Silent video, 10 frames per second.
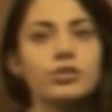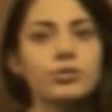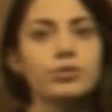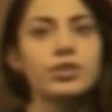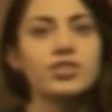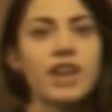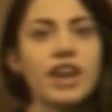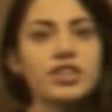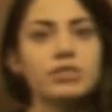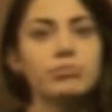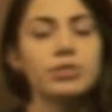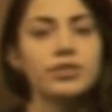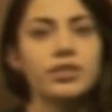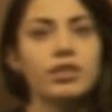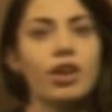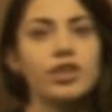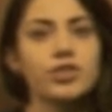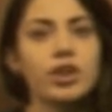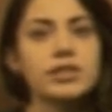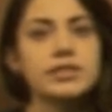through the reaction between
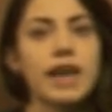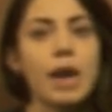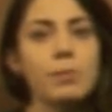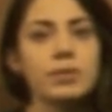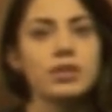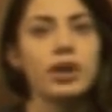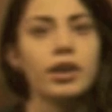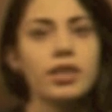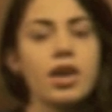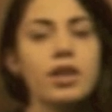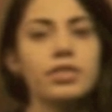hydroxyapatite,